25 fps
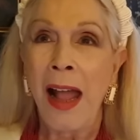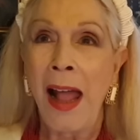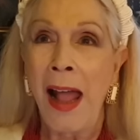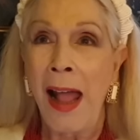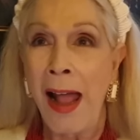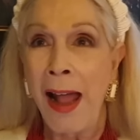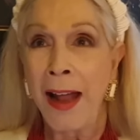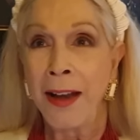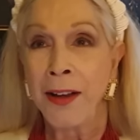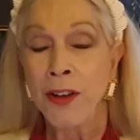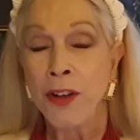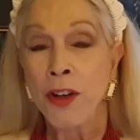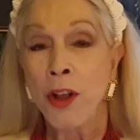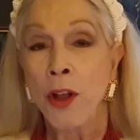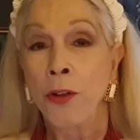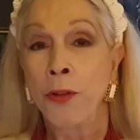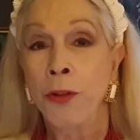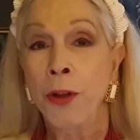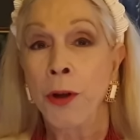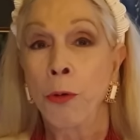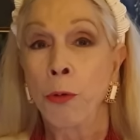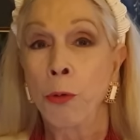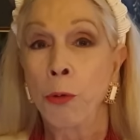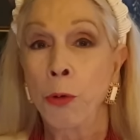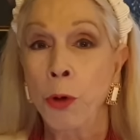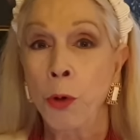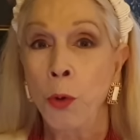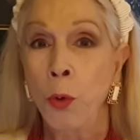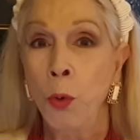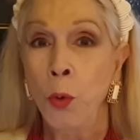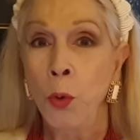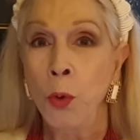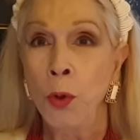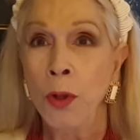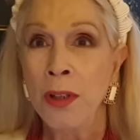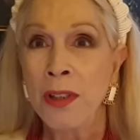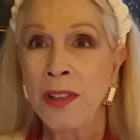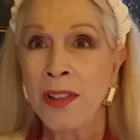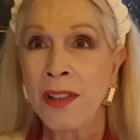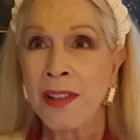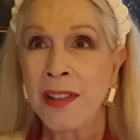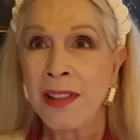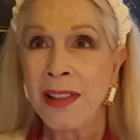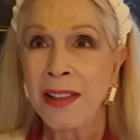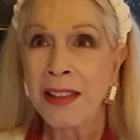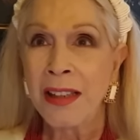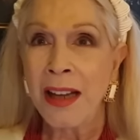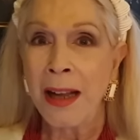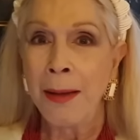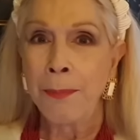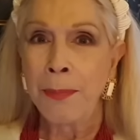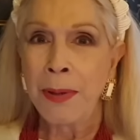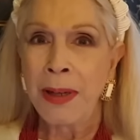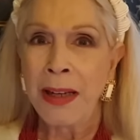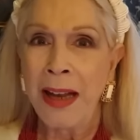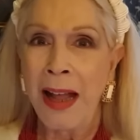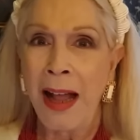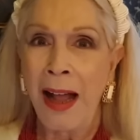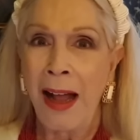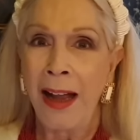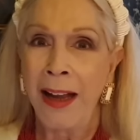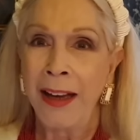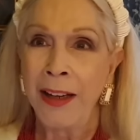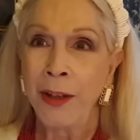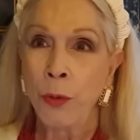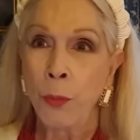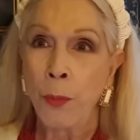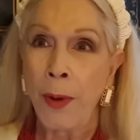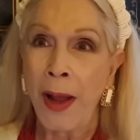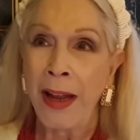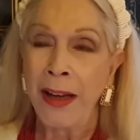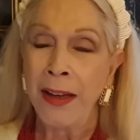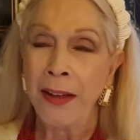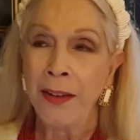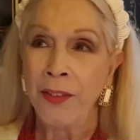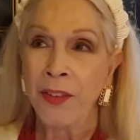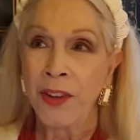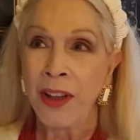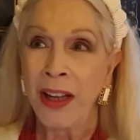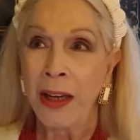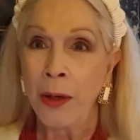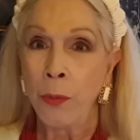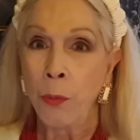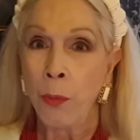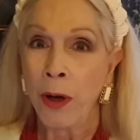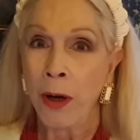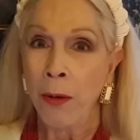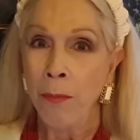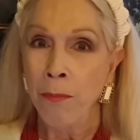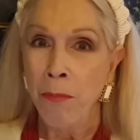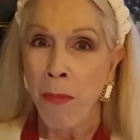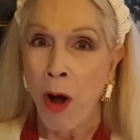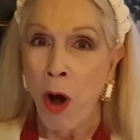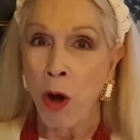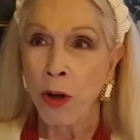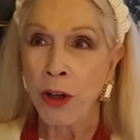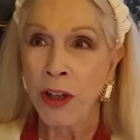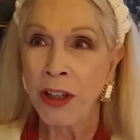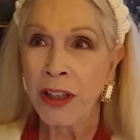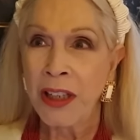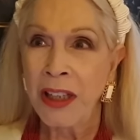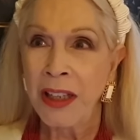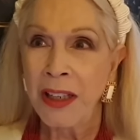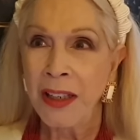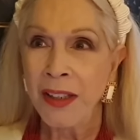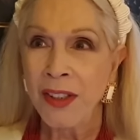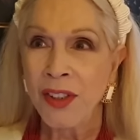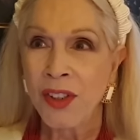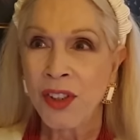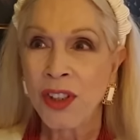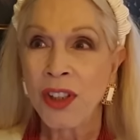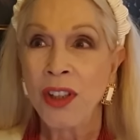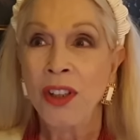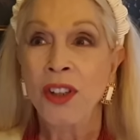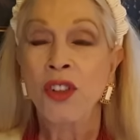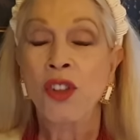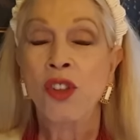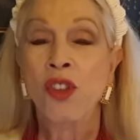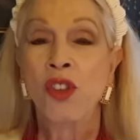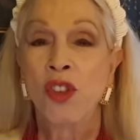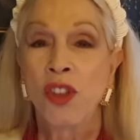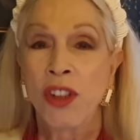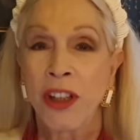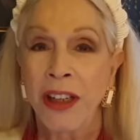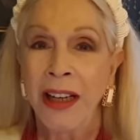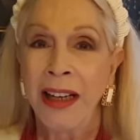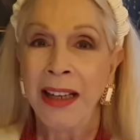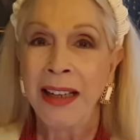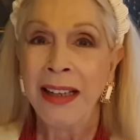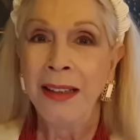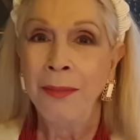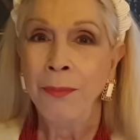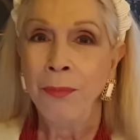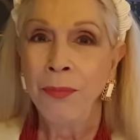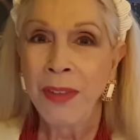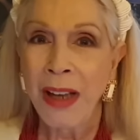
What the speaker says: and the rules that applied when they were monarchies still